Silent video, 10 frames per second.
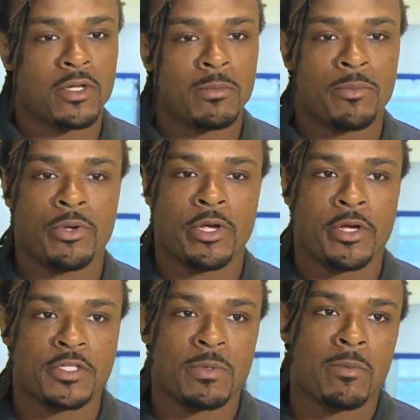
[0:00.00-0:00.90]
Uh, my
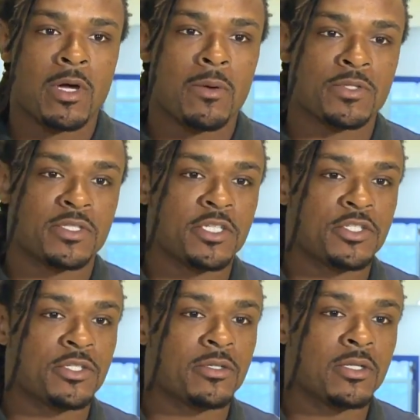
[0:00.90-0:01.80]
parents, my mom was a
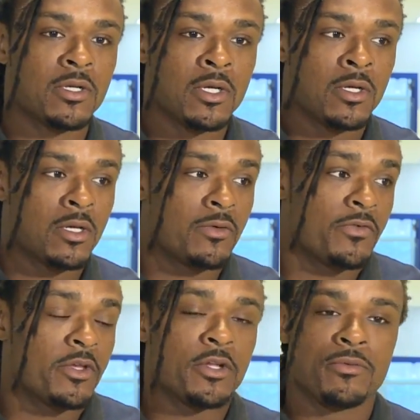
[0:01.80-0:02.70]
teacher uh,
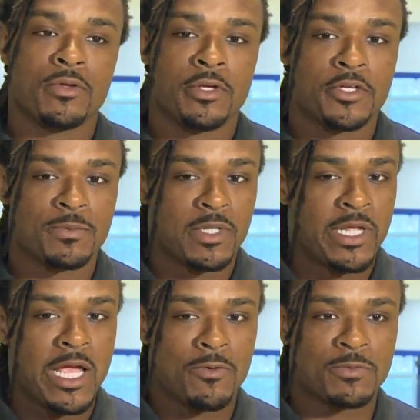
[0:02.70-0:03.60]
for 33 years. My
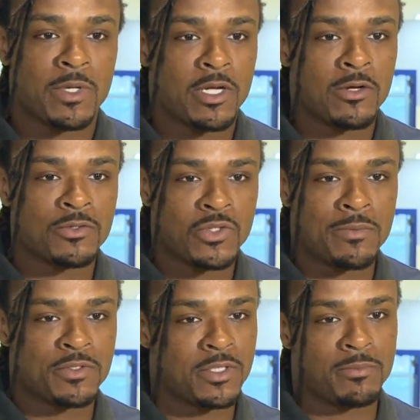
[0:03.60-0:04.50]
dad was my coach, so
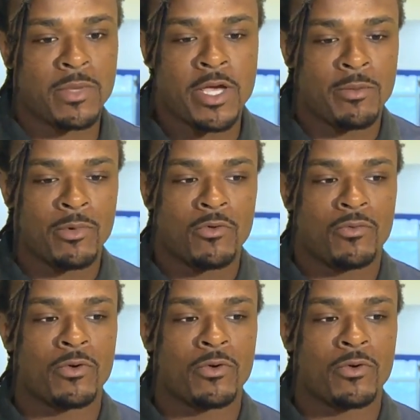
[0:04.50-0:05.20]
I'm just combining both